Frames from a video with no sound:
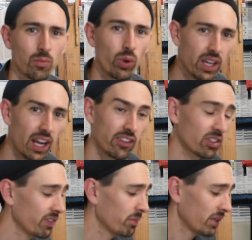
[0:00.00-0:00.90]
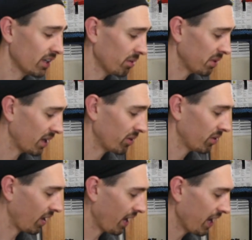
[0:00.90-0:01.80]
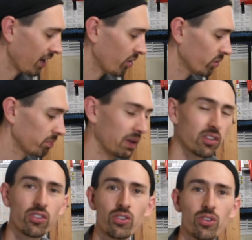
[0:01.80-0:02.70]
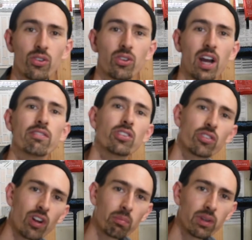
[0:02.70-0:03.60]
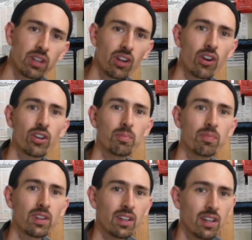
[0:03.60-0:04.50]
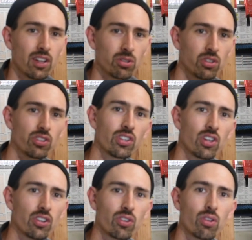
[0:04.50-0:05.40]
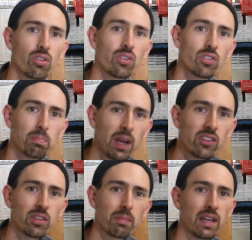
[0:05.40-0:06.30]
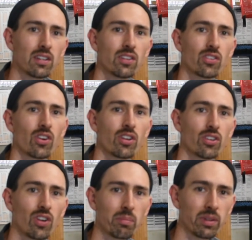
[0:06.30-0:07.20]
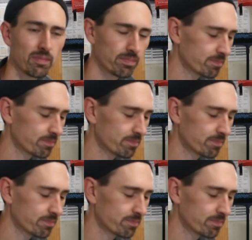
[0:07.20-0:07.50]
We get asked a fair bit about how best to look after your trumpet at home. So we're just going to go through some basic maintenance on a trumpet.